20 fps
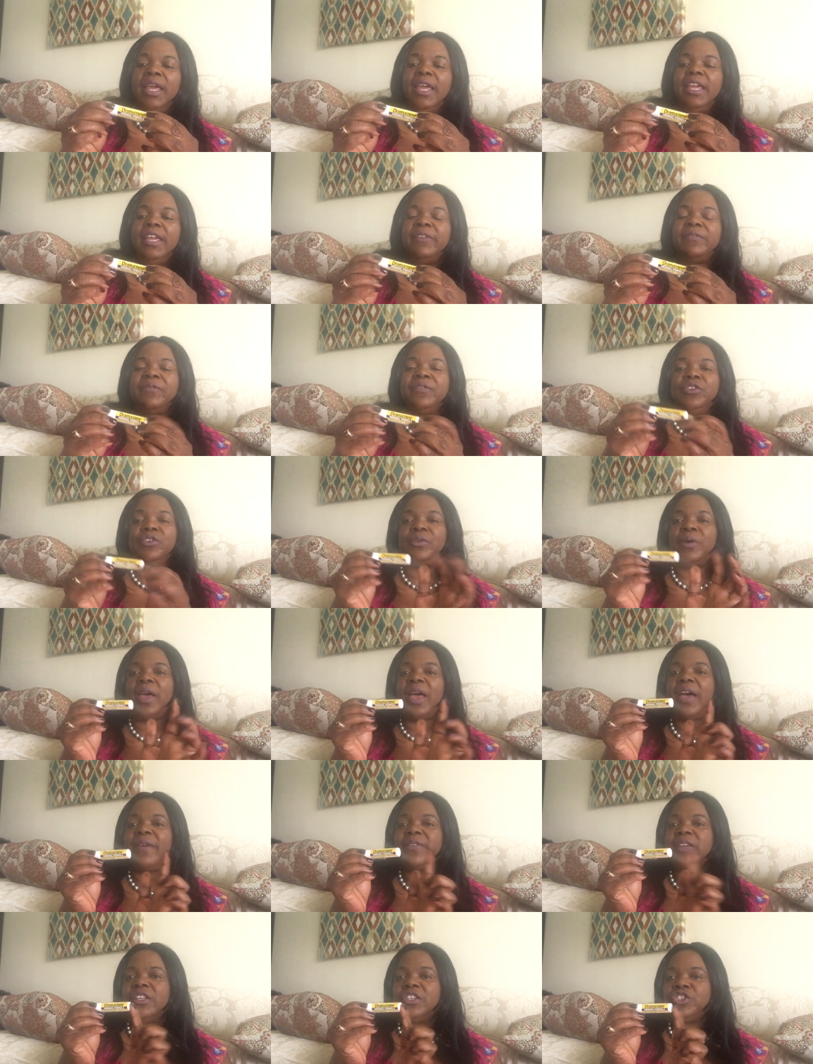If you
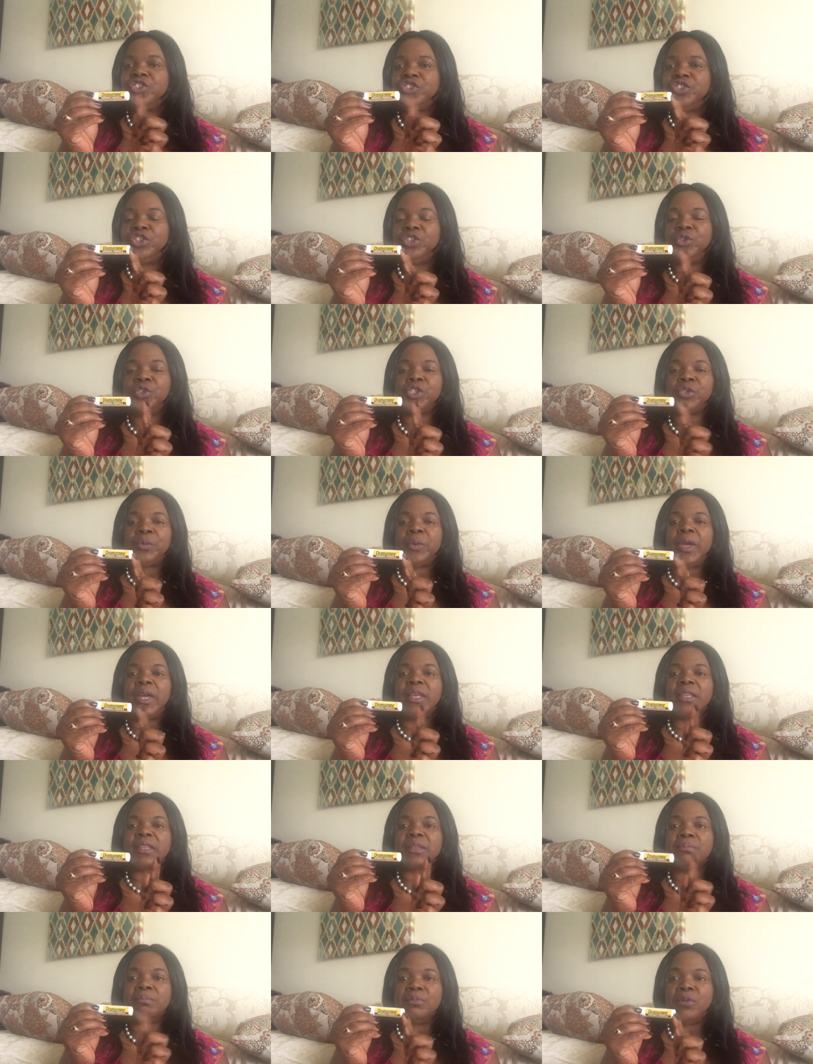have issues
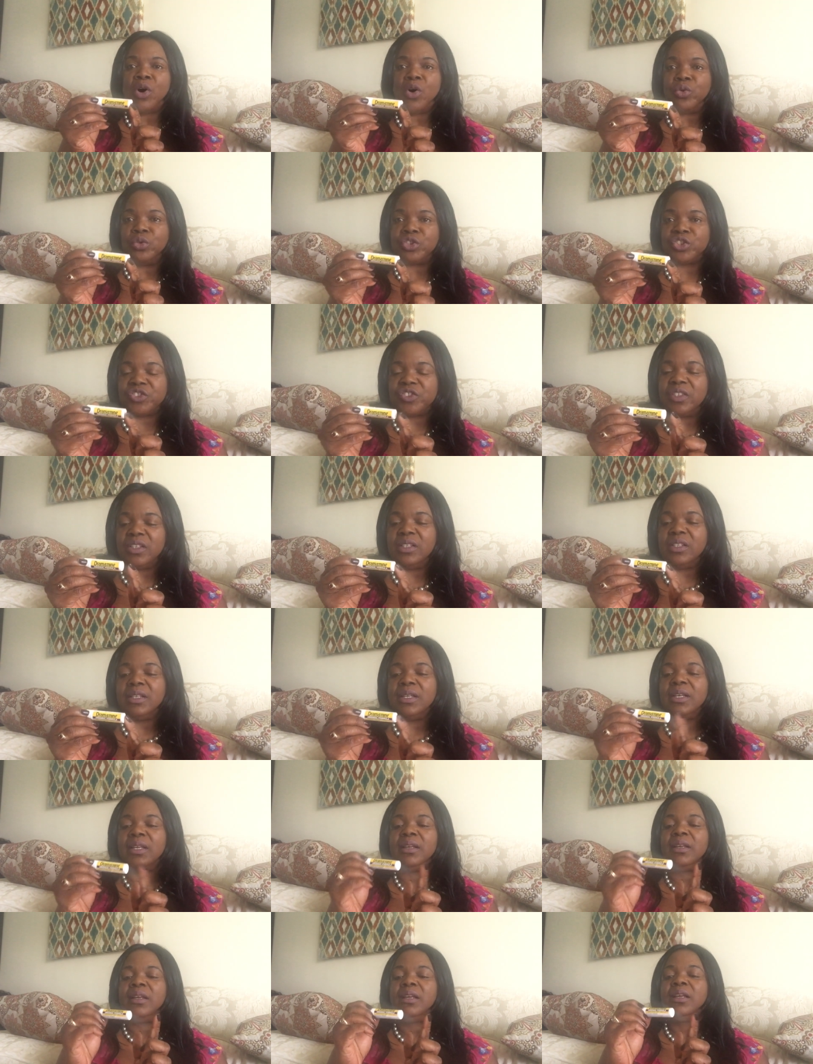with motion
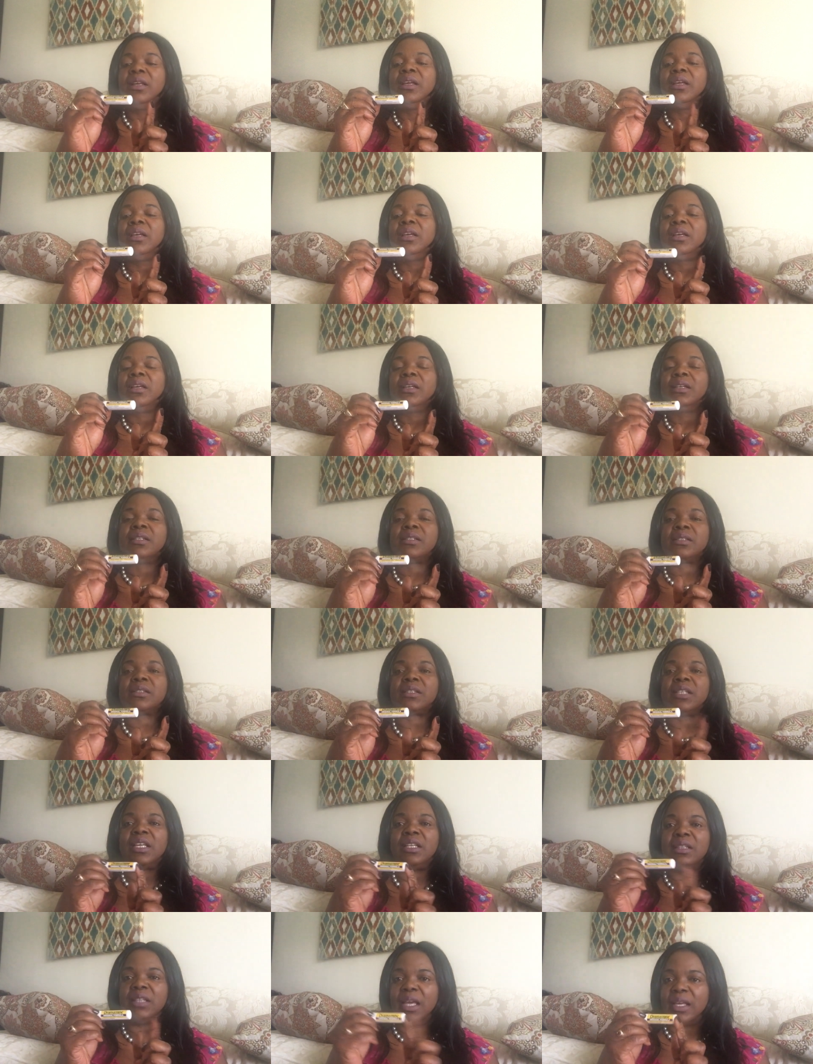
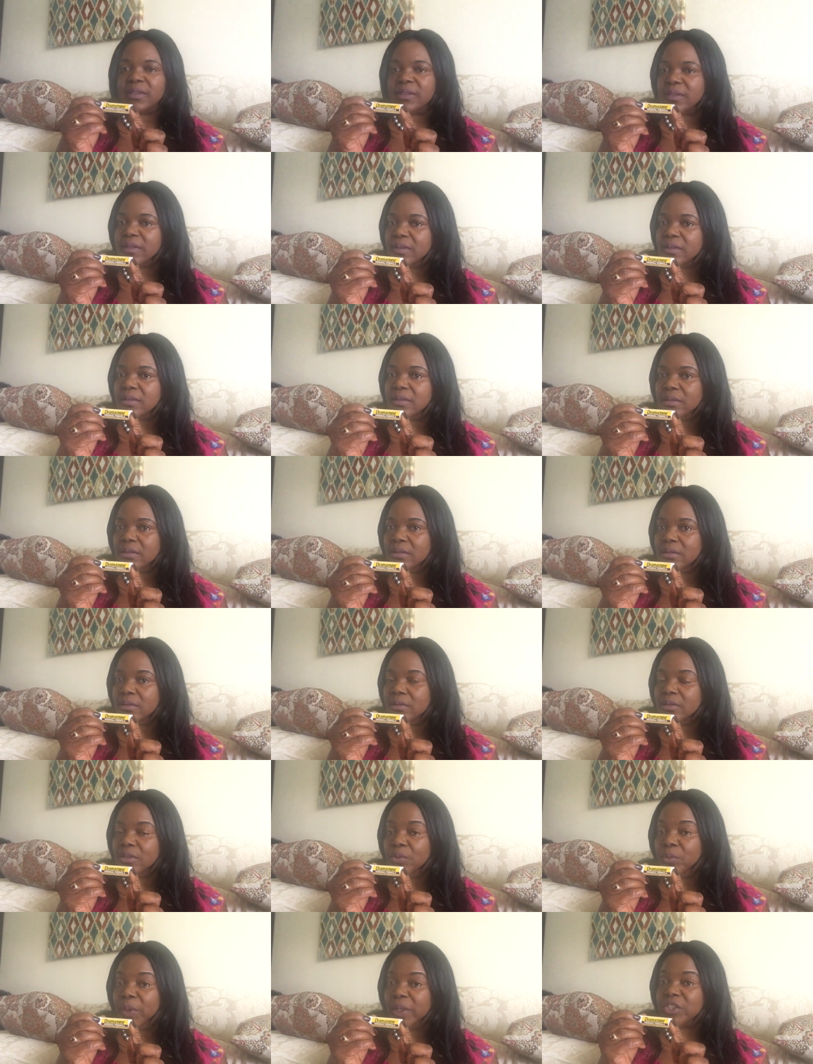sickness,
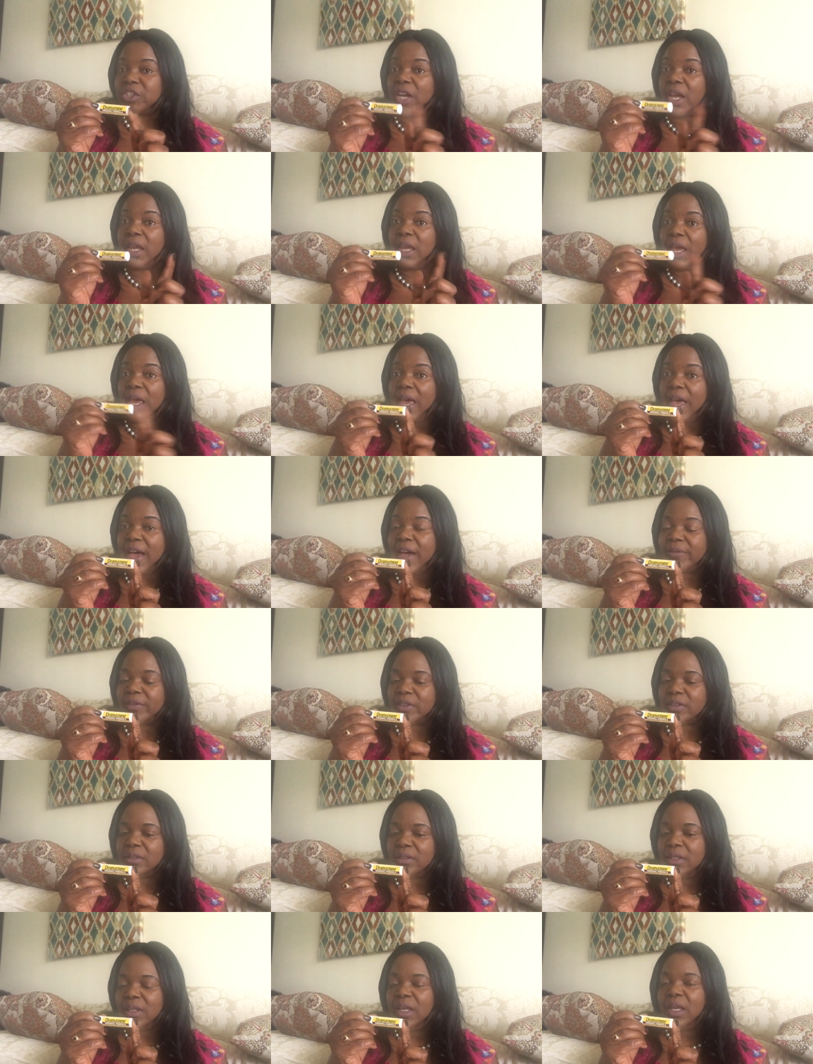which I have,
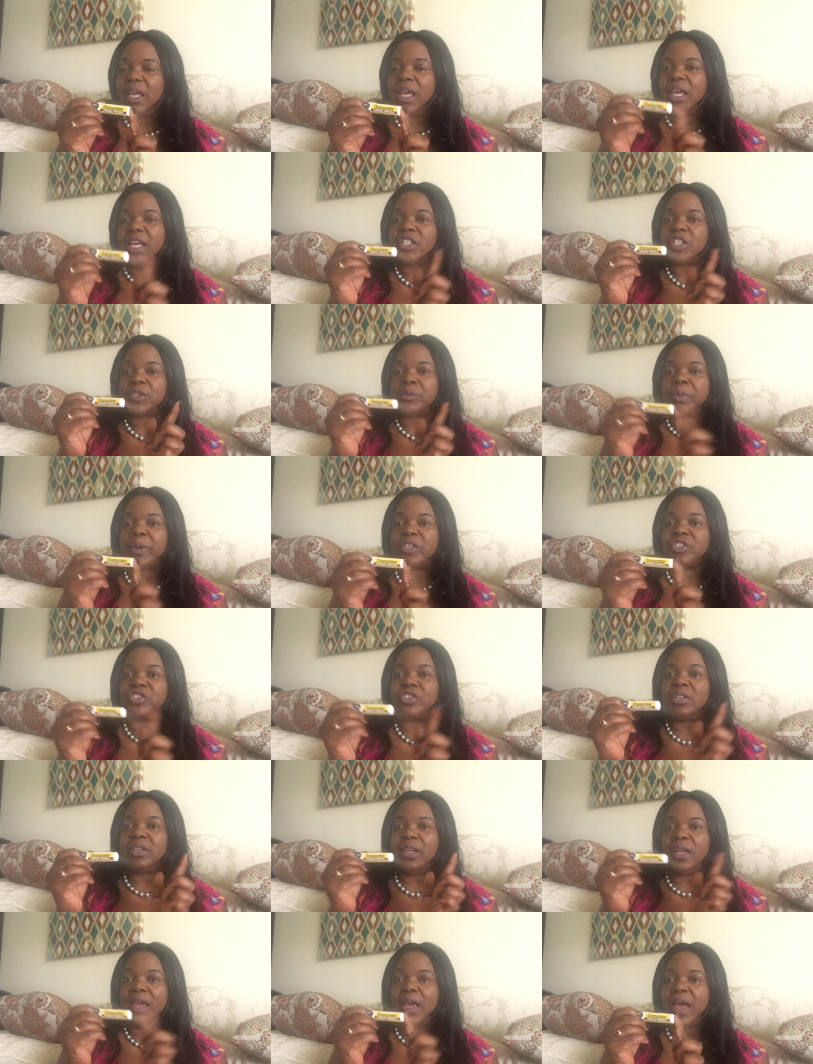
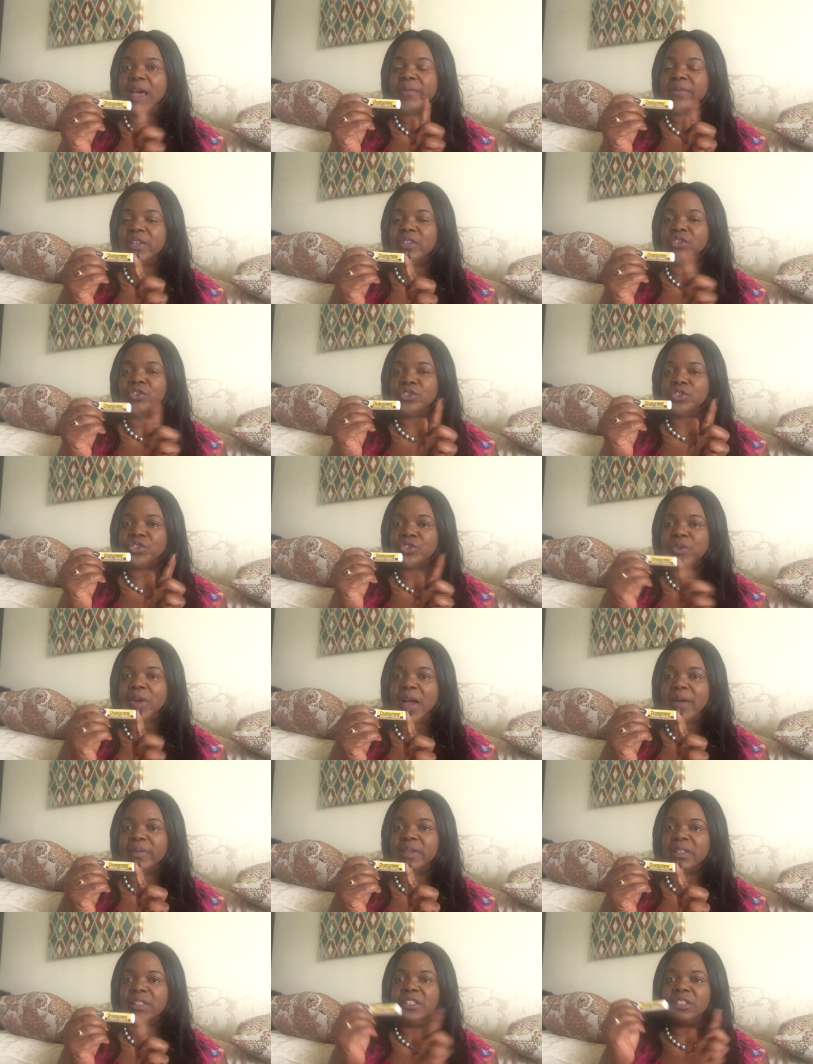especially having to
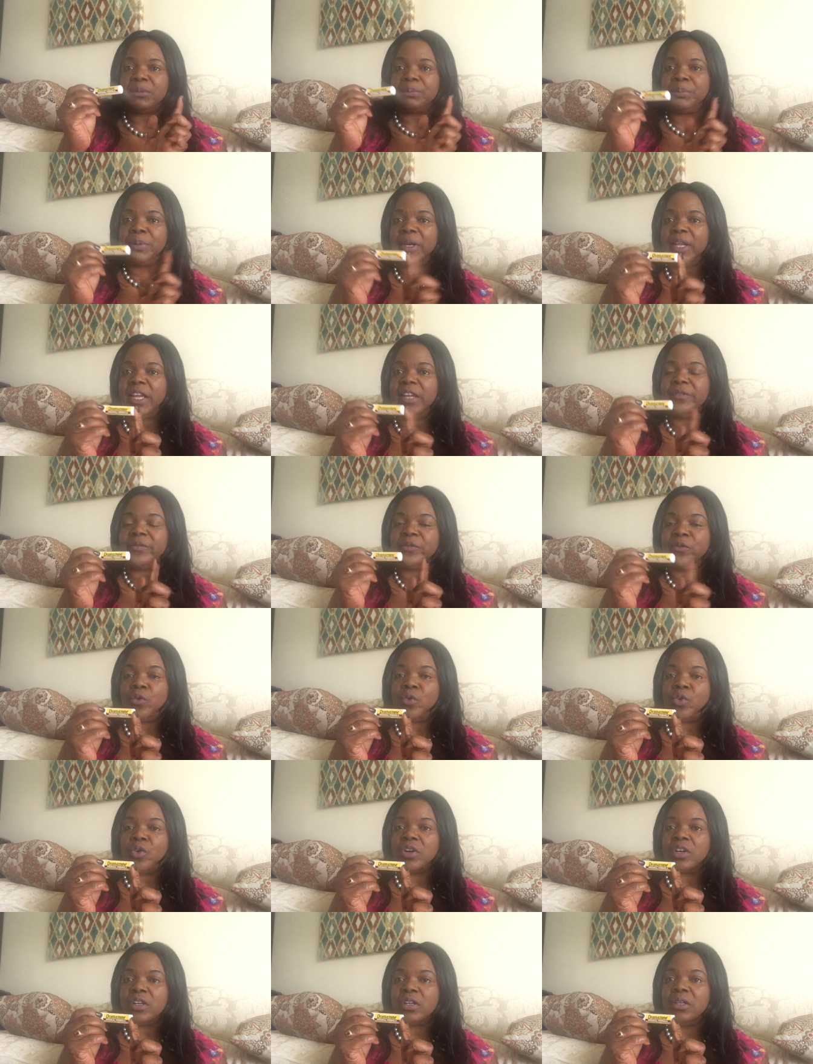travel in a plane
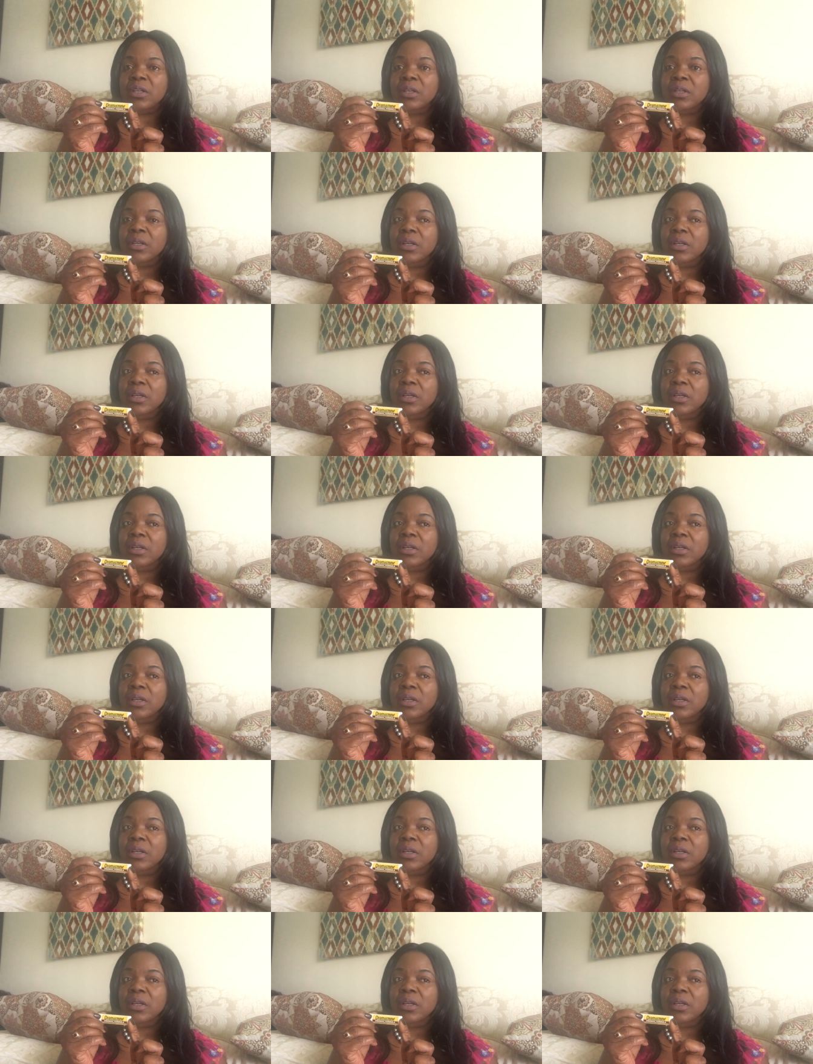for,